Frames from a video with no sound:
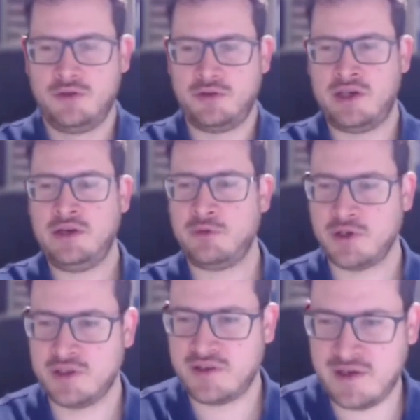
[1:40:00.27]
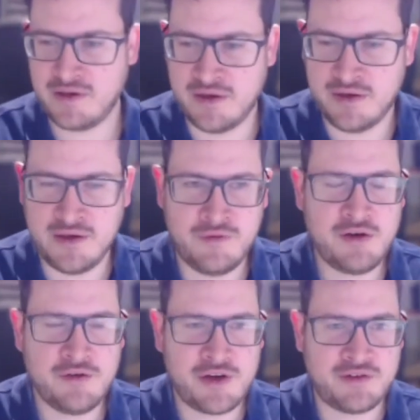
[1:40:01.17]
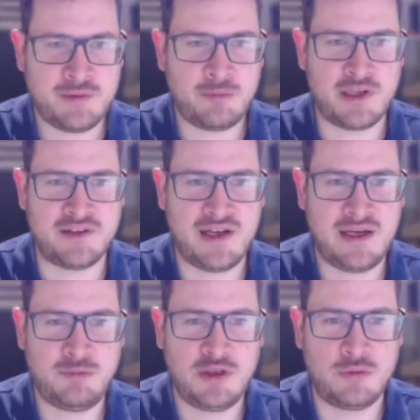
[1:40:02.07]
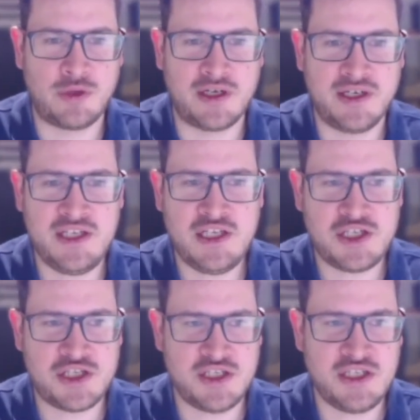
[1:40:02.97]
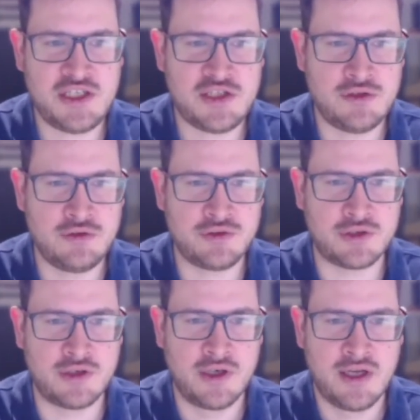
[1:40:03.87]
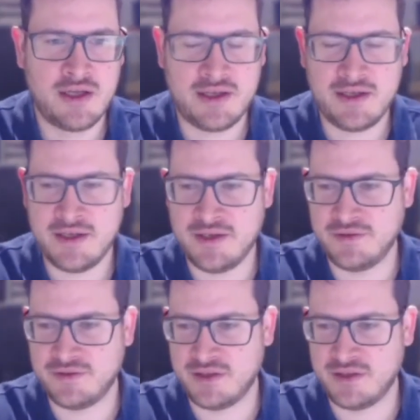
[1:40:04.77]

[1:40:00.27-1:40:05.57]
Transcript: here we're going to take a very, very simple example where each user is